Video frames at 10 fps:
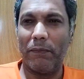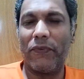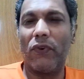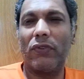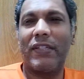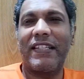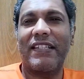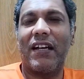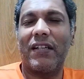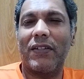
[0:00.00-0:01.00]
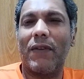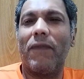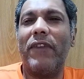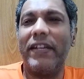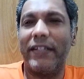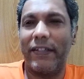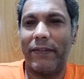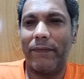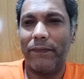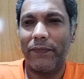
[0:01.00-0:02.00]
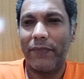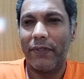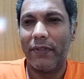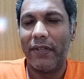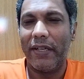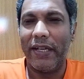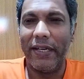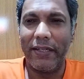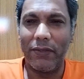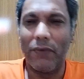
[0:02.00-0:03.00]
before the start of winter. It